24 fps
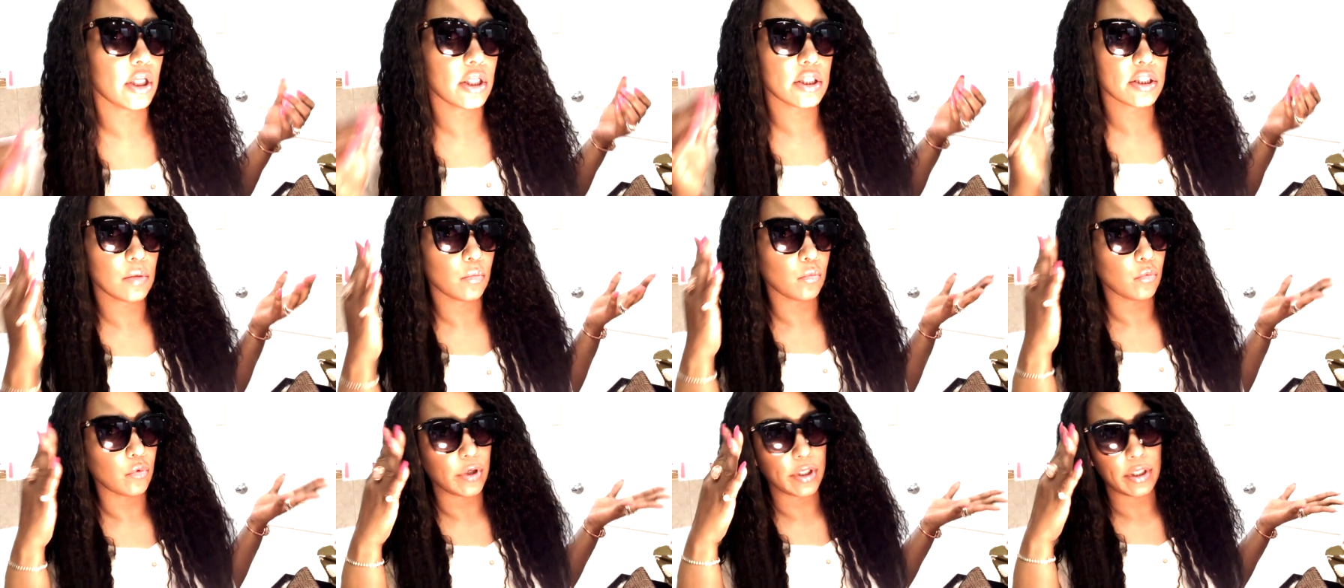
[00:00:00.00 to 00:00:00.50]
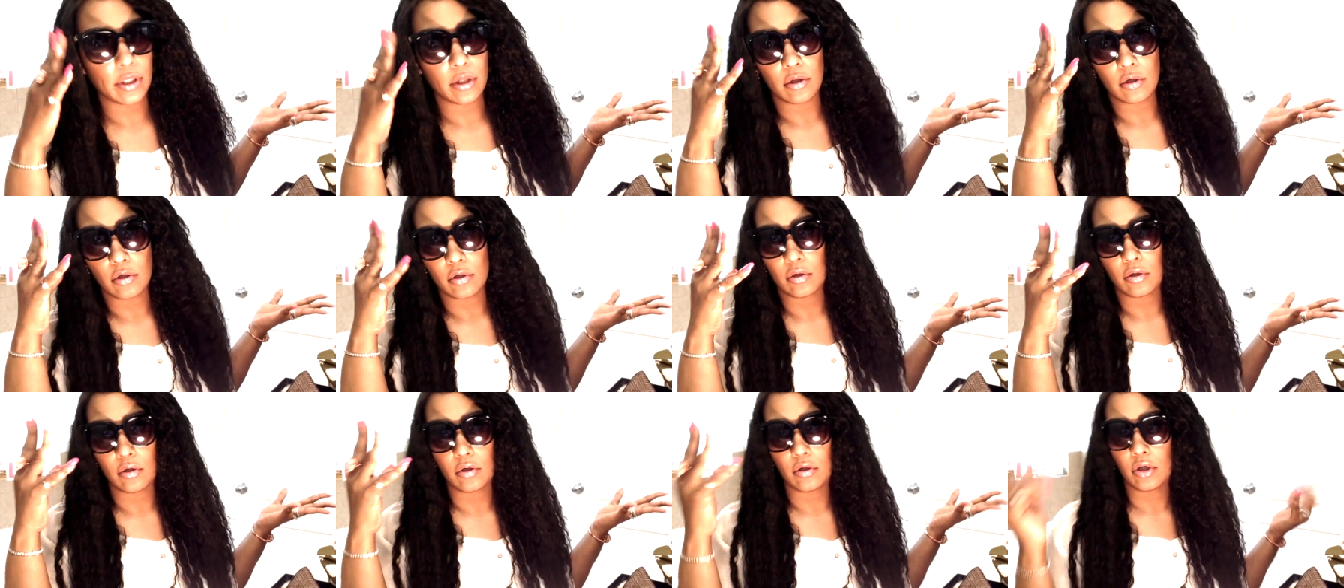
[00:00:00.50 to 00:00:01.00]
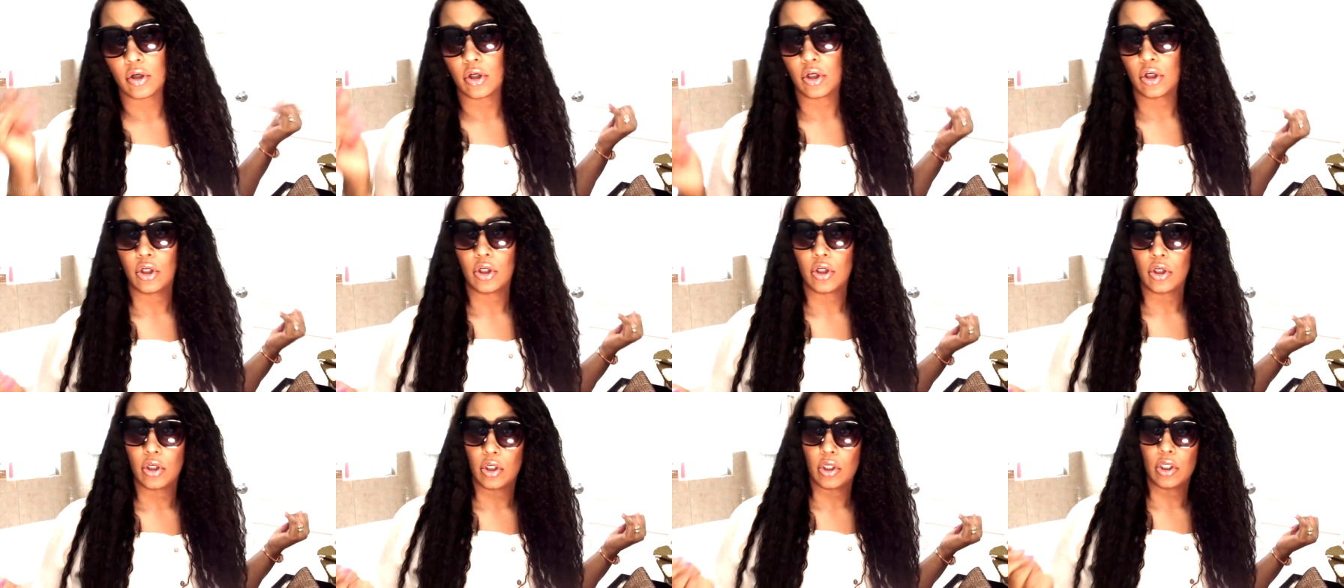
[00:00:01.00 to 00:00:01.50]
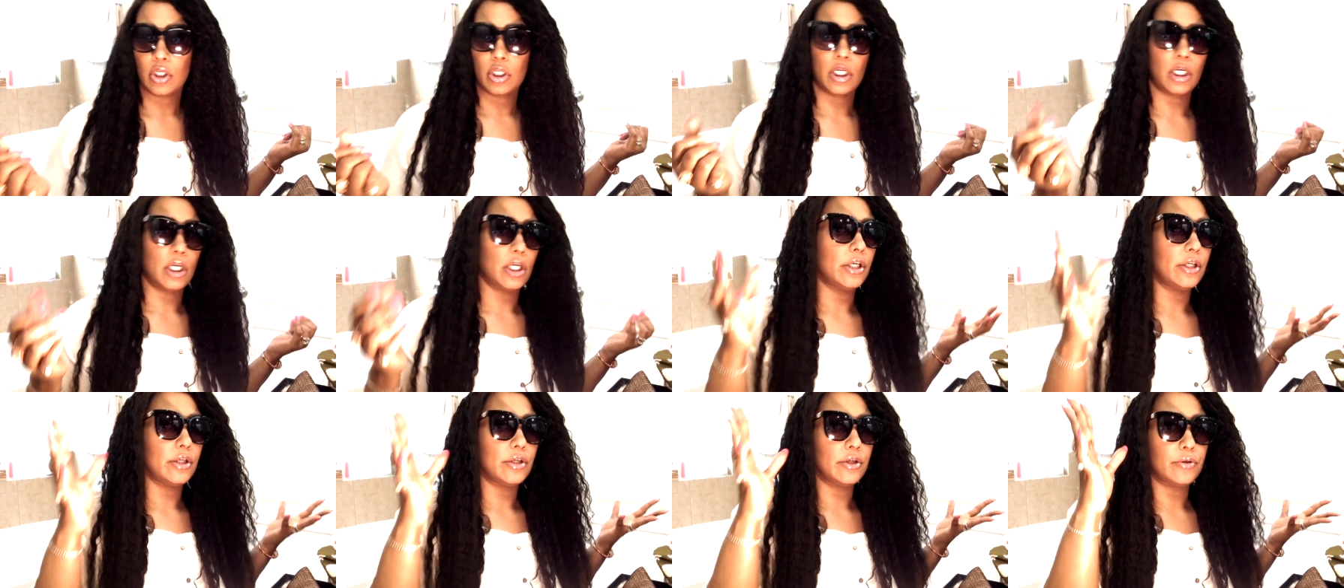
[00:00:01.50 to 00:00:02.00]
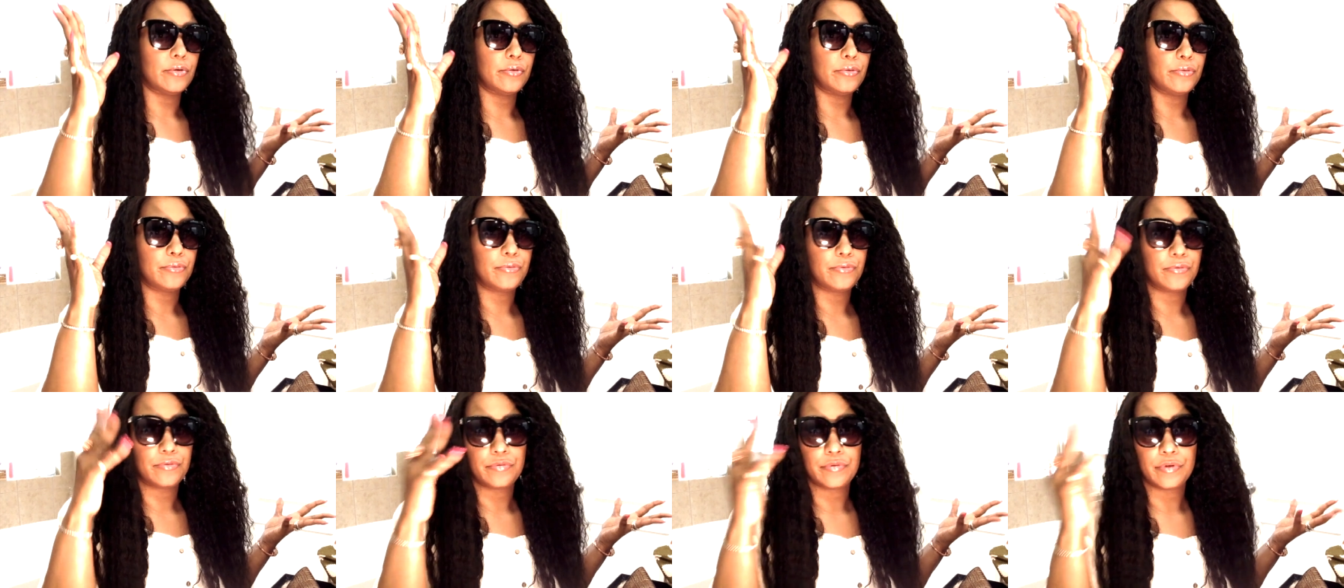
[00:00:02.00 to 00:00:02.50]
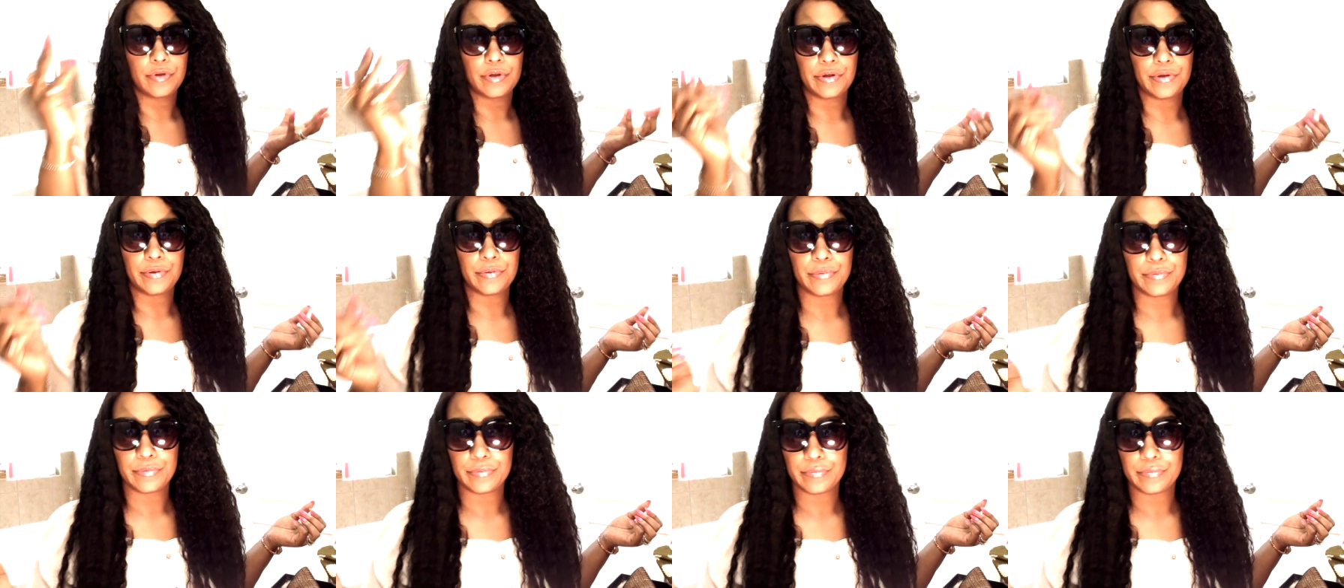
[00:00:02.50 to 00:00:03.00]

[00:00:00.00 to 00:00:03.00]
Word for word: like some regular kind of, you know,